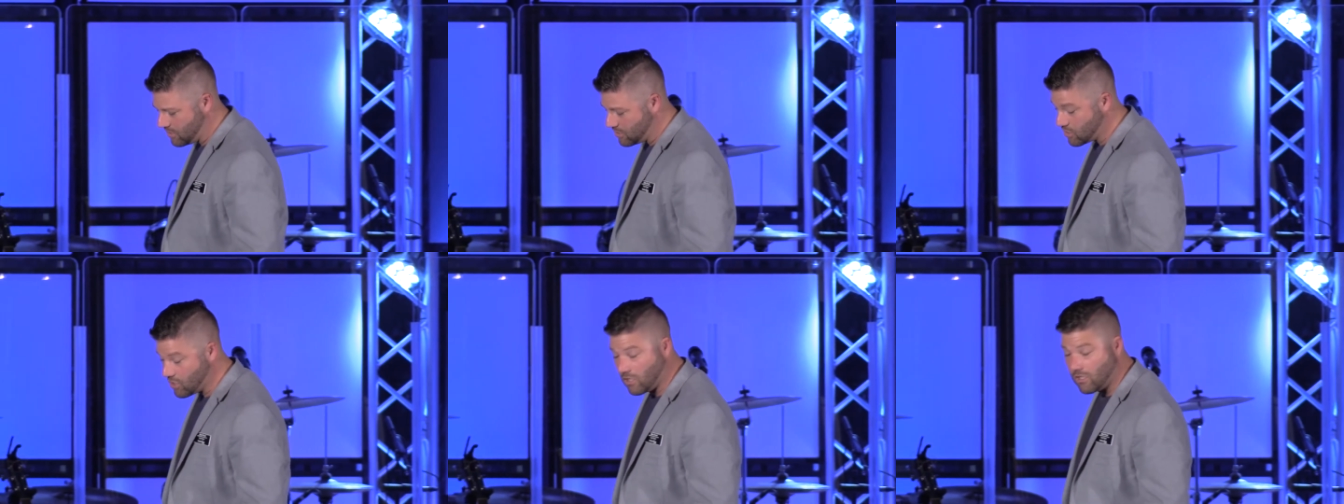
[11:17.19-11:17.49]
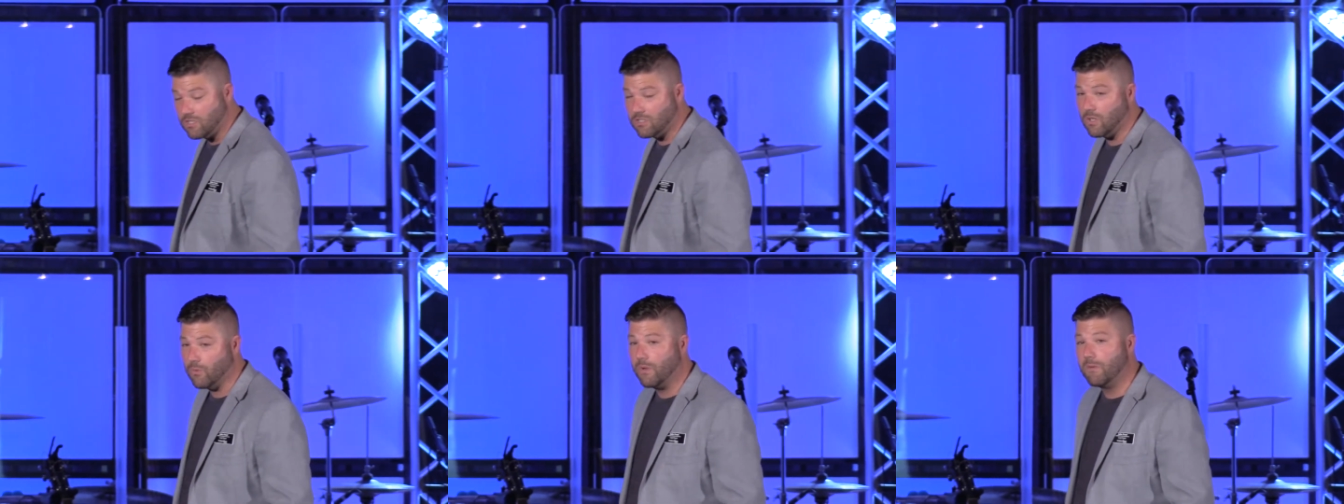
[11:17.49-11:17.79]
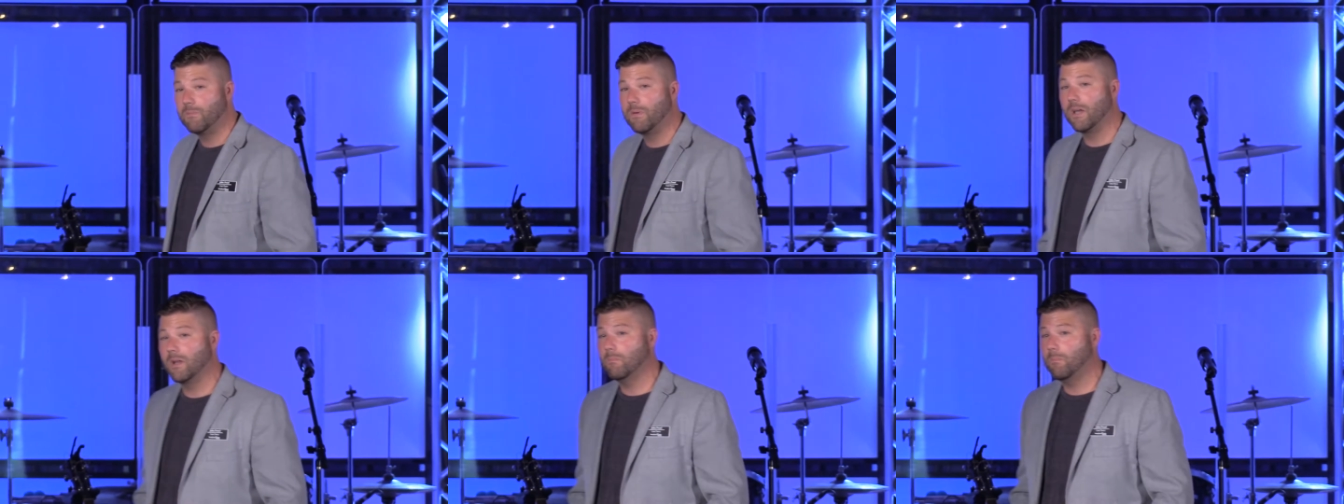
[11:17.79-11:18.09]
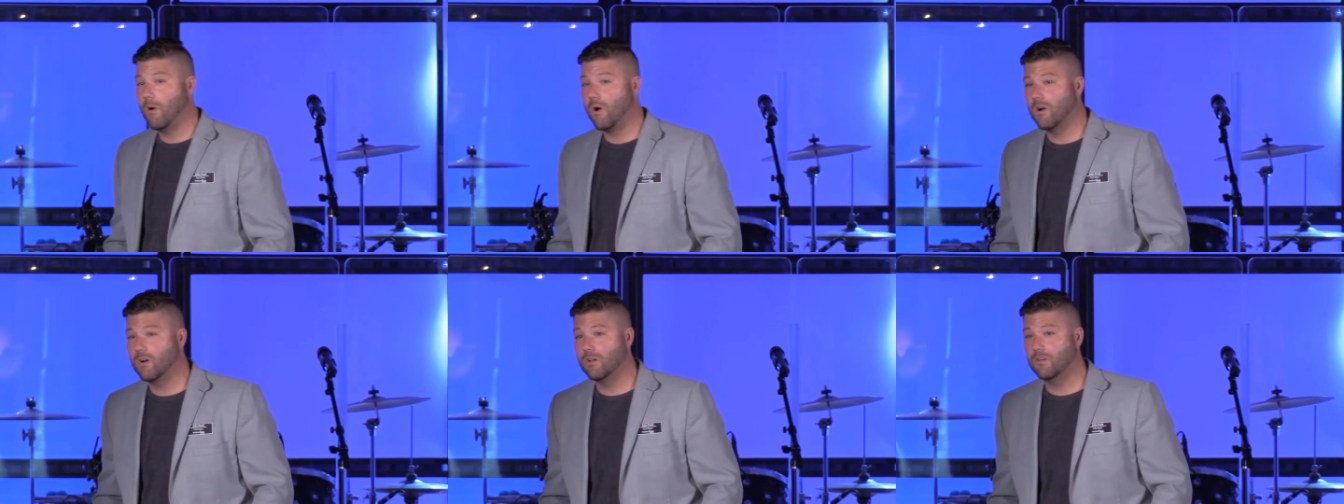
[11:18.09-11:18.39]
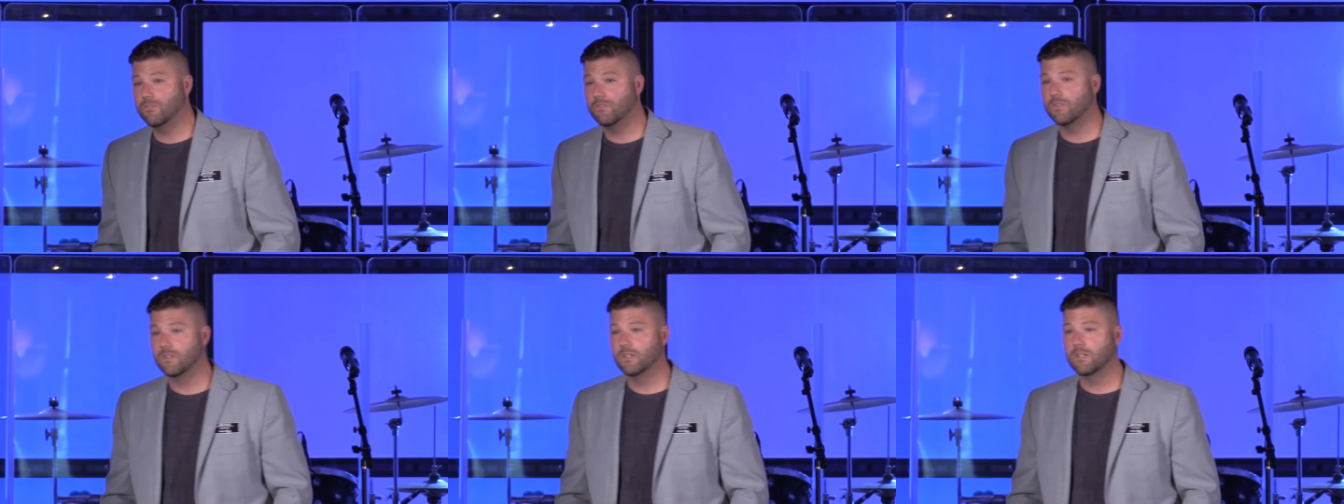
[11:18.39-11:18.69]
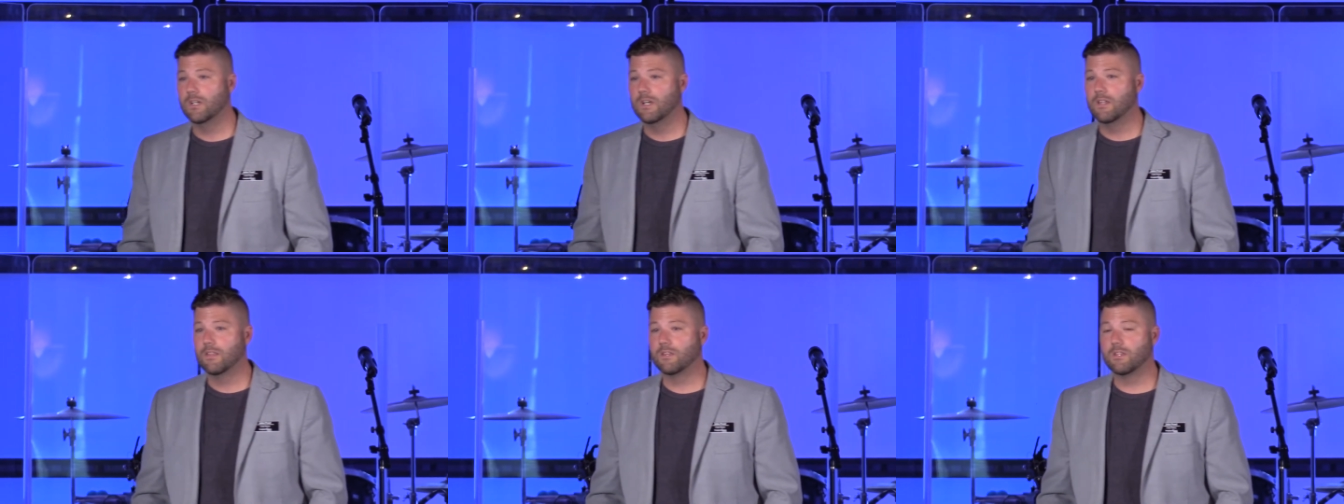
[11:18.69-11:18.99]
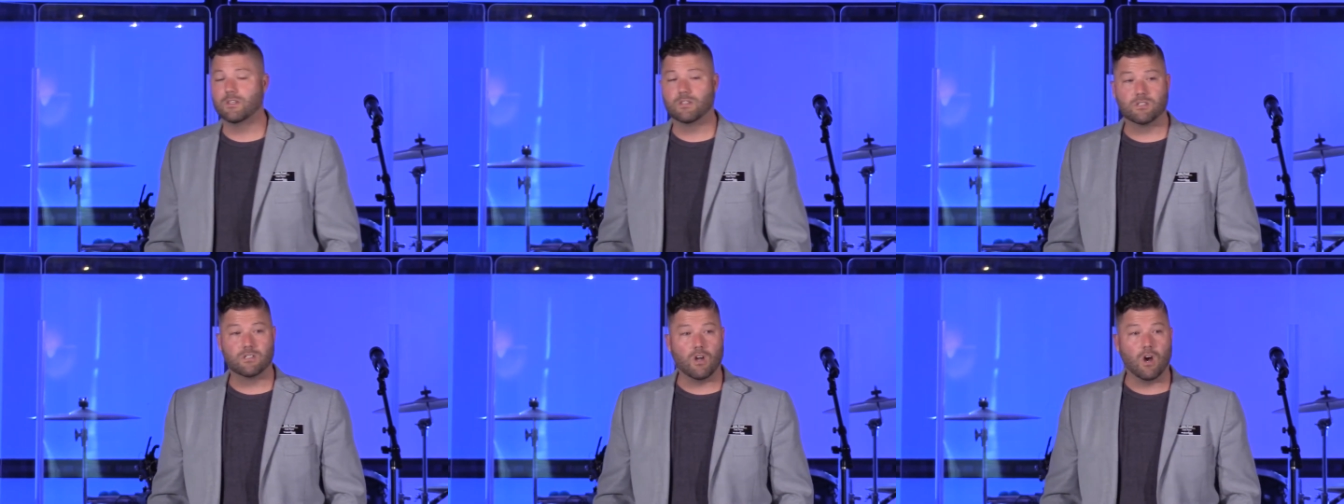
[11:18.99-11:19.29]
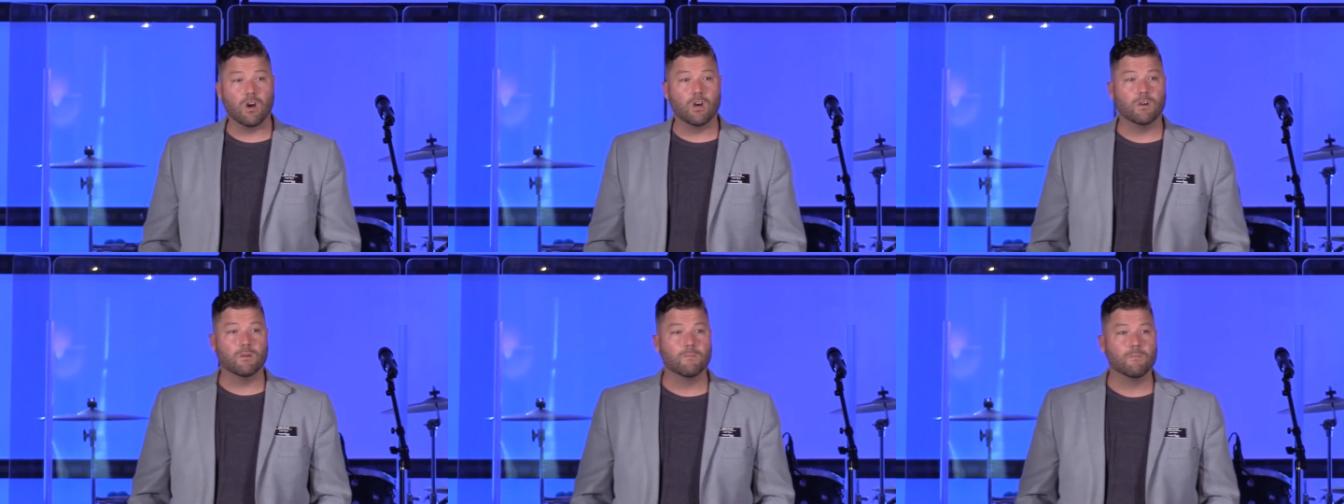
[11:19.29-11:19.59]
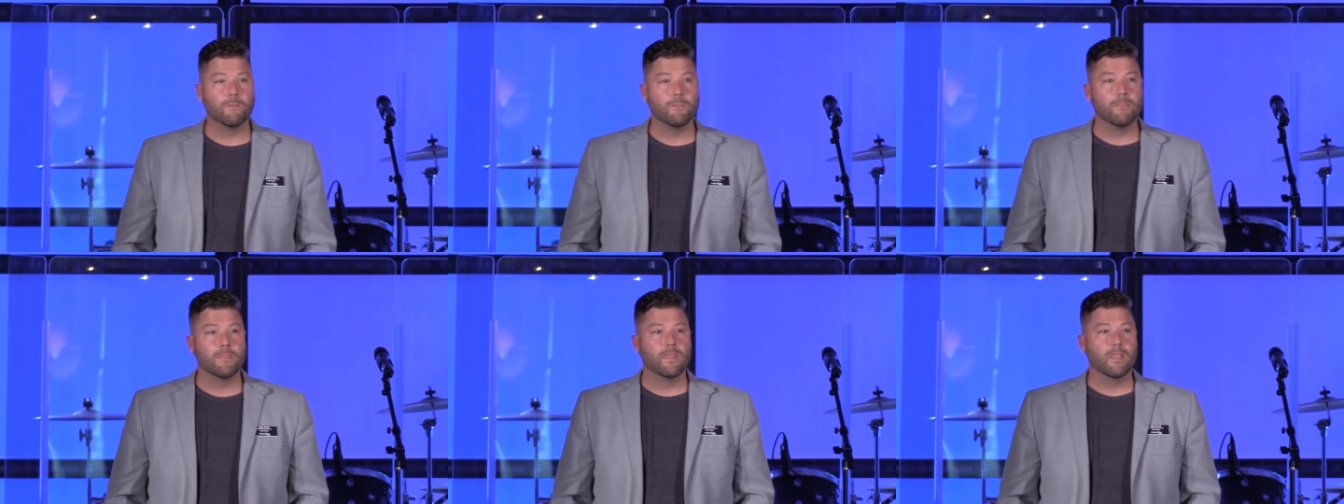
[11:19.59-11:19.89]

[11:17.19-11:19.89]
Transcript: the churches that we've been a part of to start,